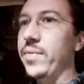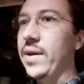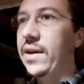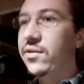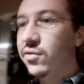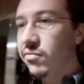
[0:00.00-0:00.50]

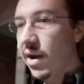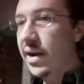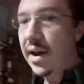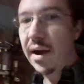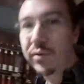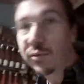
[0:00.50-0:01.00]
It's
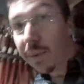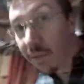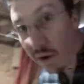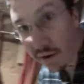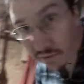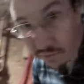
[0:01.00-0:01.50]
right now, it's been
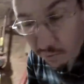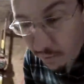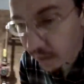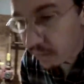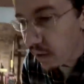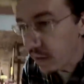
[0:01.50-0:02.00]
running for
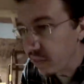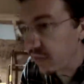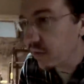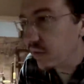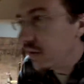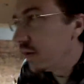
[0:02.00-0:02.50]
about a month.
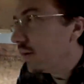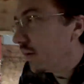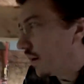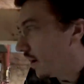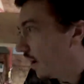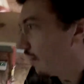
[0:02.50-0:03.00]

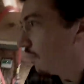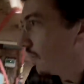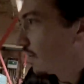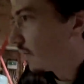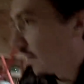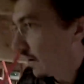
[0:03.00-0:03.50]
I'm
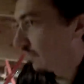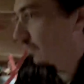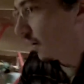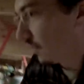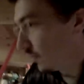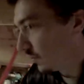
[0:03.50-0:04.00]

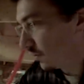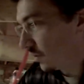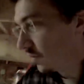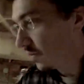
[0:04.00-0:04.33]
obviously